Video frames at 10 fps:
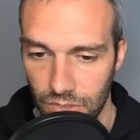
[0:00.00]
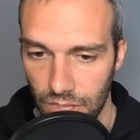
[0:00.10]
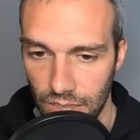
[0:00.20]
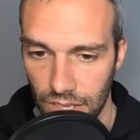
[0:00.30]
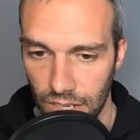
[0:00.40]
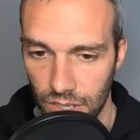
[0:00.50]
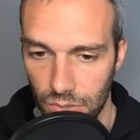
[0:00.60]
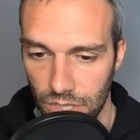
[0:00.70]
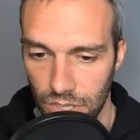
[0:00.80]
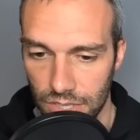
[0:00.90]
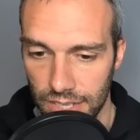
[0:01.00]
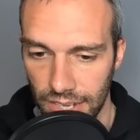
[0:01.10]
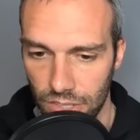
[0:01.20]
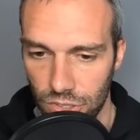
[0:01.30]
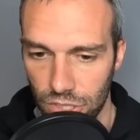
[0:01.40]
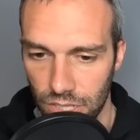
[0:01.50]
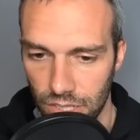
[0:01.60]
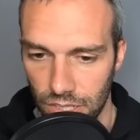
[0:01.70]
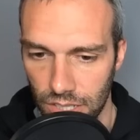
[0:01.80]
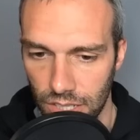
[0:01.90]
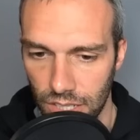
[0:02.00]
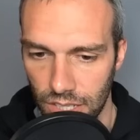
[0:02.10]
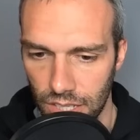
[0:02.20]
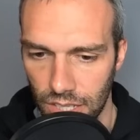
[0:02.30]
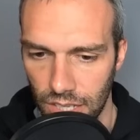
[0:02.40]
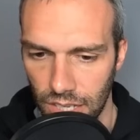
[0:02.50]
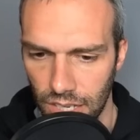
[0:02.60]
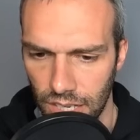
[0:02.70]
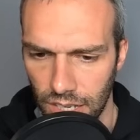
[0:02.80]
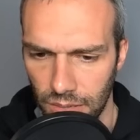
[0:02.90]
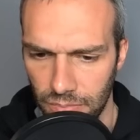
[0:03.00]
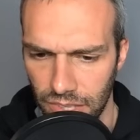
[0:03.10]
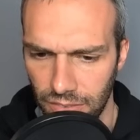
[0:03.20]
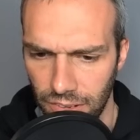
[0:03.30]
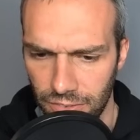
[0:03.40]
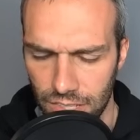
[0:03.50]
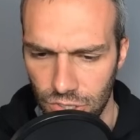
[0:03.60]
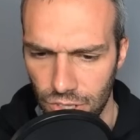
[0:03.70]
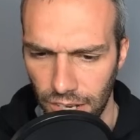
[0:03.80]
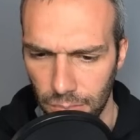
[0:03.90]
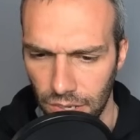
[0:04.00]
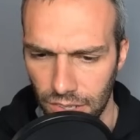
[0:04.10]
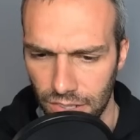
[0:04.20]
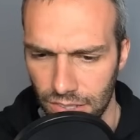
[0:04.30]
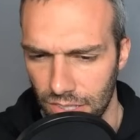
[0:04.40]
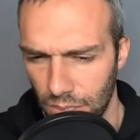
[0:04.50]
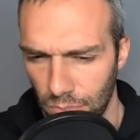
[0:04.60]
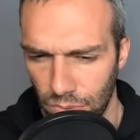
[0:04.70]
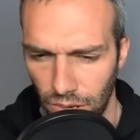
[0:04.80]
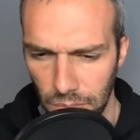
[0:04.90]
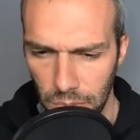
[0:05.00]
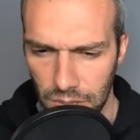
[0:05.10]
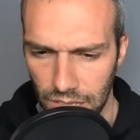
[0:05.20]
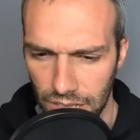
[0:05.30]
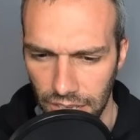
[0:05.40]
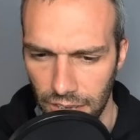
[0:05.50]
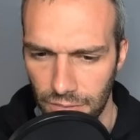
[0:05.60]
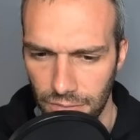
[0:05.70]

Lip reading: There goes their second shield. Even if it's a Shadow Ball, you probably live.